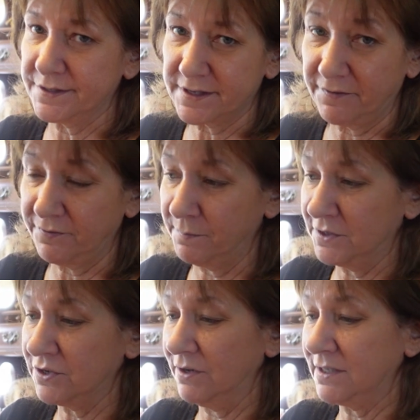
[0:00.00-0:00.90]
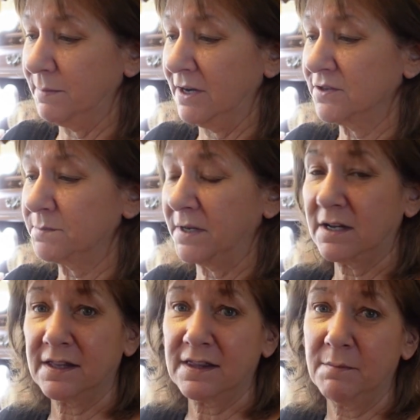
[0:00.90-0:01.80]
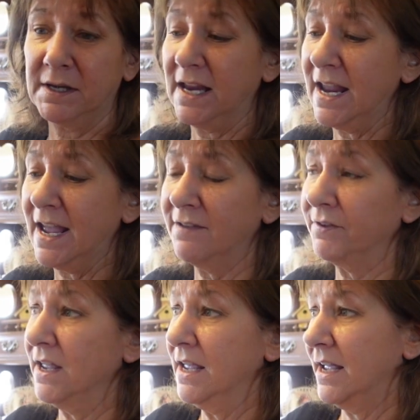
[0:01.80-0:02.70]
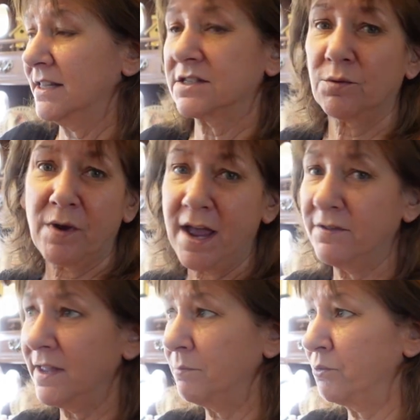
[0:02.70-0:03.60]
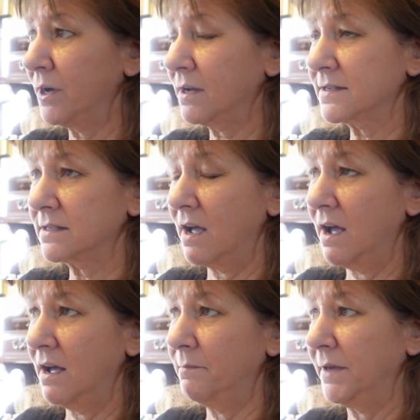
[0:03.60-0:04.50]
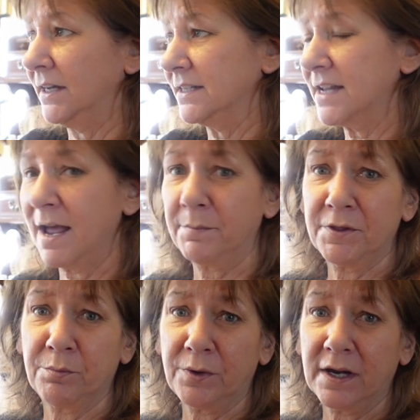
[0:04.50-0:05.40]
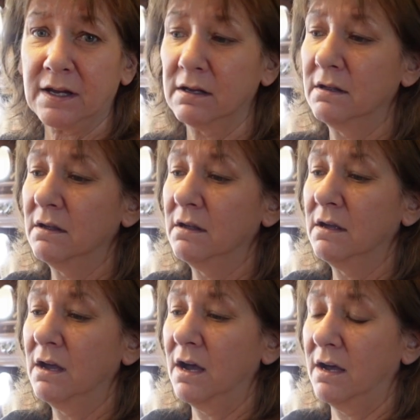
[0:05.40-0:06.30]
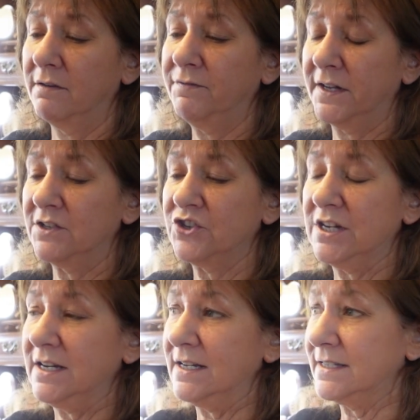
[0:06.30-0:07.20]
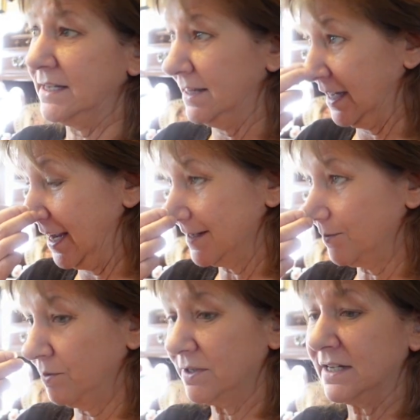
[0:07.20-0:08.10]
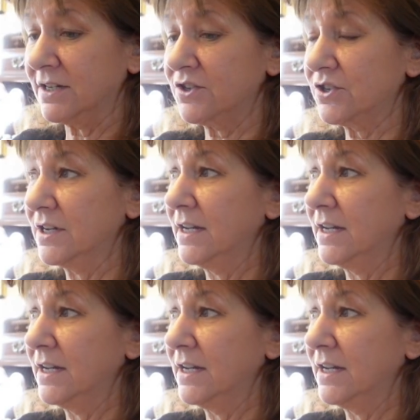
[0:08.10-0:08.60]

stuff from the cherry tomatoes, but cut them in half and surround that bricks, and on top of the brick, feta cheese in the casserole dish,